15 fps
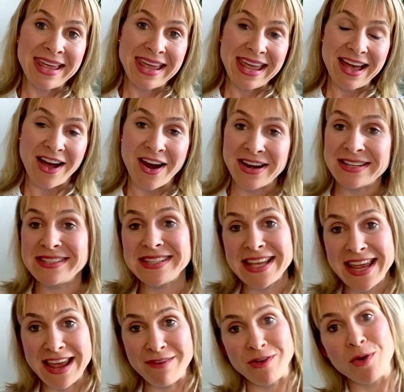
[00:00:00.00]

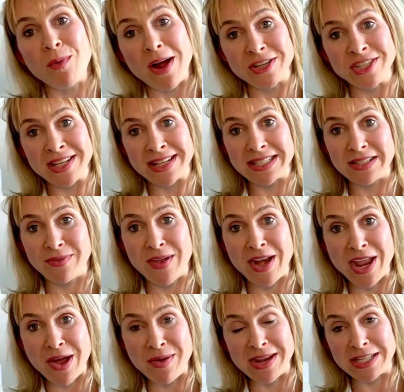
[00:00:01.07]
honestly, if you're watching this
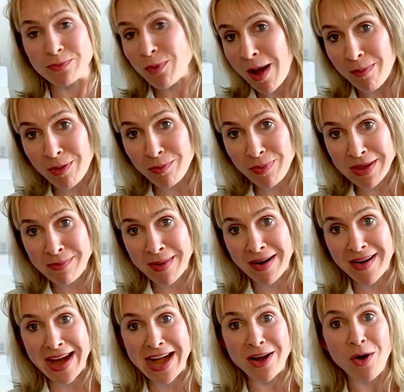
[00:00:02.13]
video, he's probably
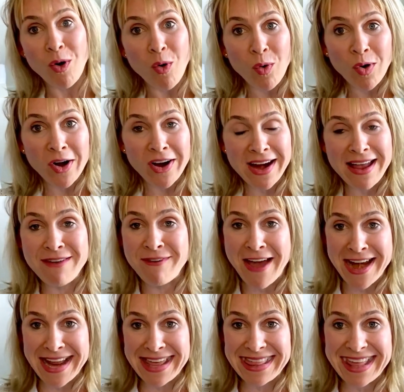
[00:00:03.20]
married, or if
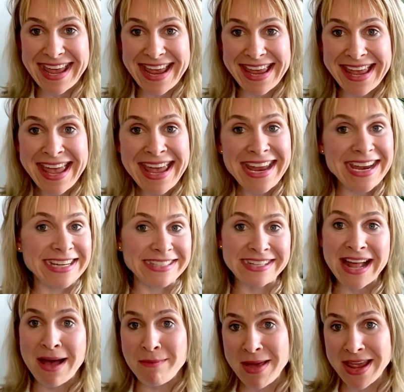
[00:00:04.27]
anything, he's
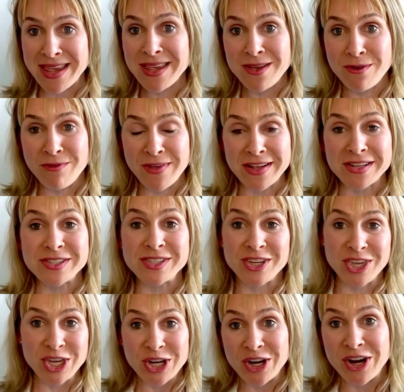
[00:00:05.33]
not making you feel
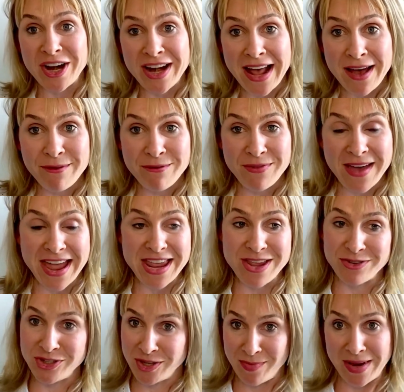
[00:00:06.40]
secure enough that you
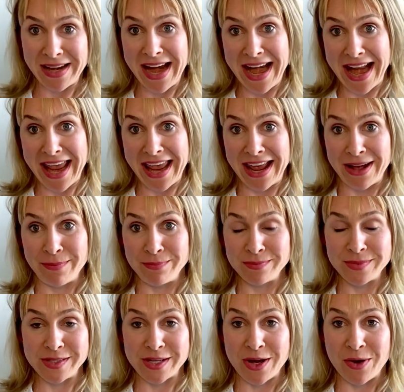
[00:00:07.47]
should be dating him.
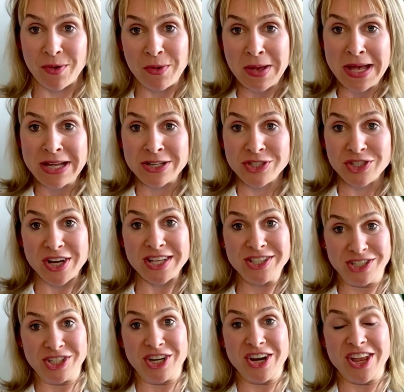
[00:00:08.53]
So
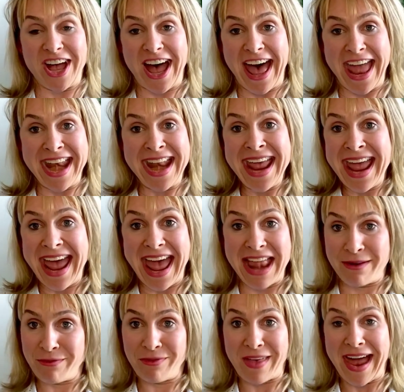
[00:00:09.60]
trust your gut
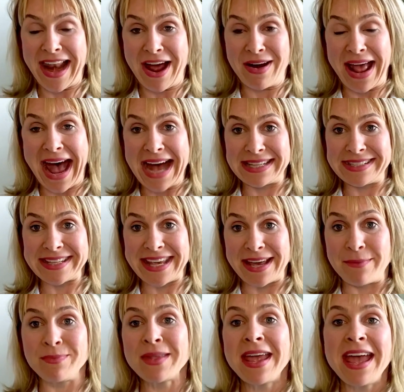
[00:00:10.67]
and flat out ask
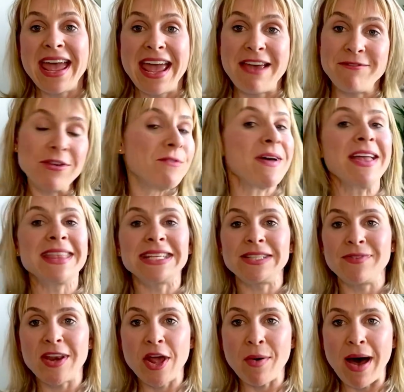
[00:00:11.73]
him. If you found this
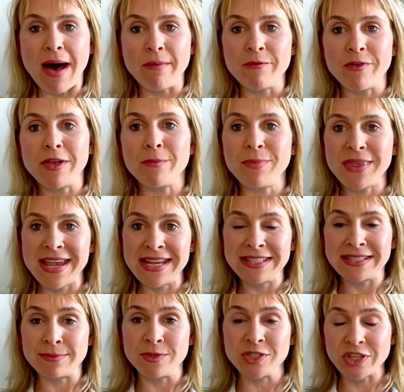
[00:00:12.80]
video helpful, please
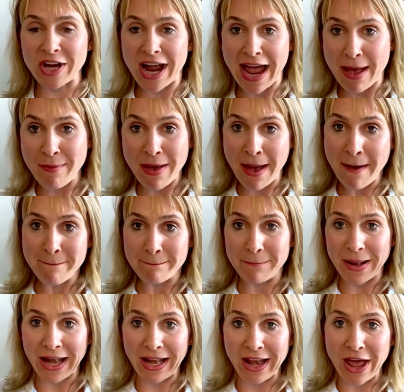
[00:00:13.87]
subscribe
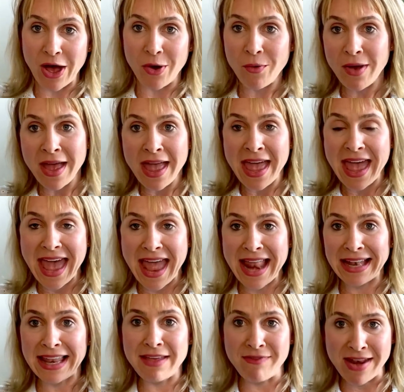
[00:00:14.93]
below and
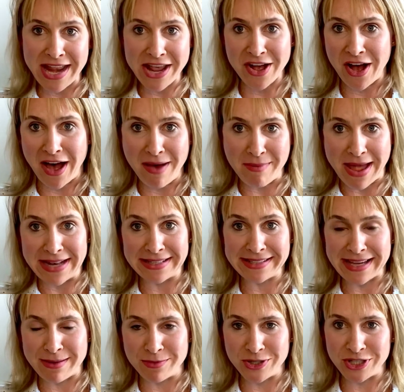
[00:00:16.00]
leave any comments.
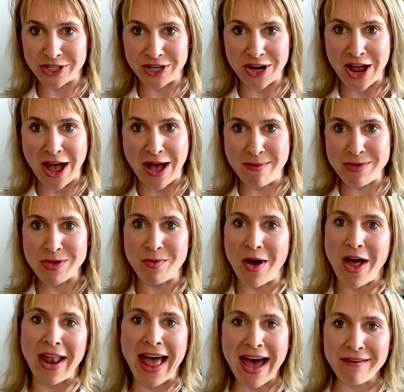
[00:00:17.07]
I'm sure you
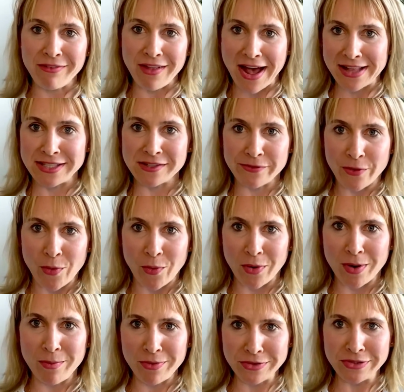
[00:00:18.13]
all have lots of
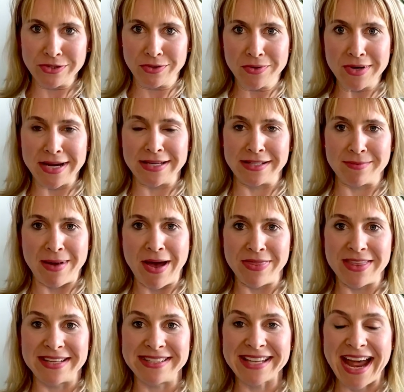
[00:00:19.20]
horrible stories about
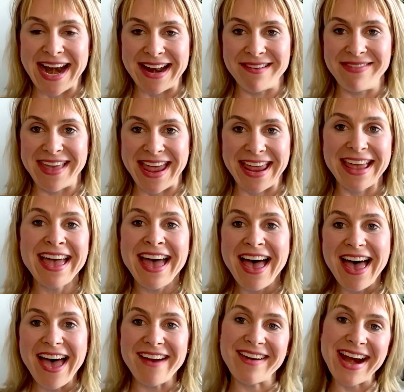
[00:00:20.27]
this kind of thing.
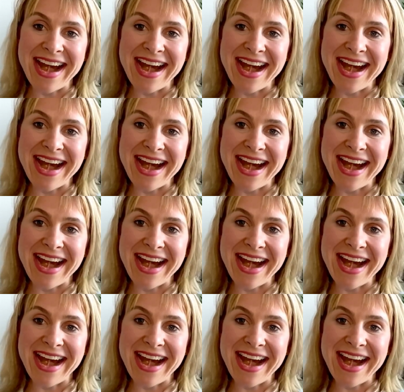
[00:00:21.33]
All right,